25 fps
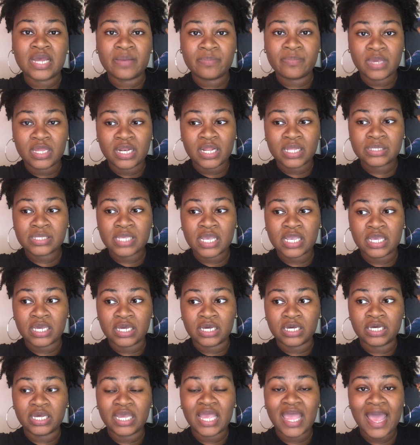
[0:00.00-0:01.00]
I mean, it's like
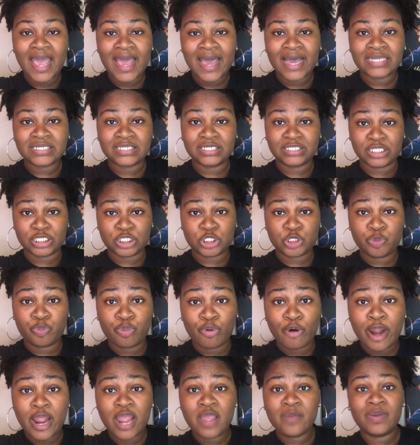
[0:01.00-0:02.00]
it's a
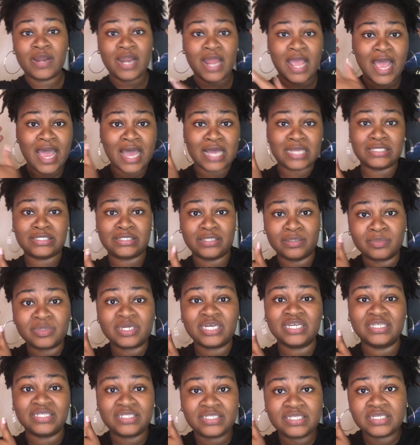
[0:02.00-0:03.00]
spray, but it has some
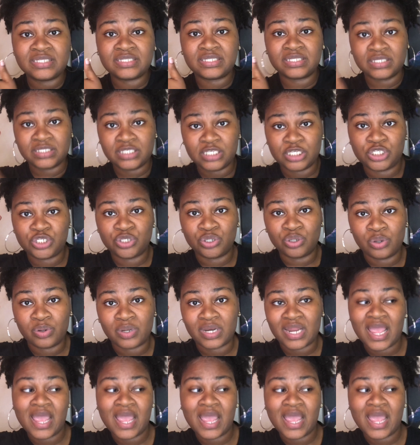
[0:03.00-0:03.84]
consistency to it.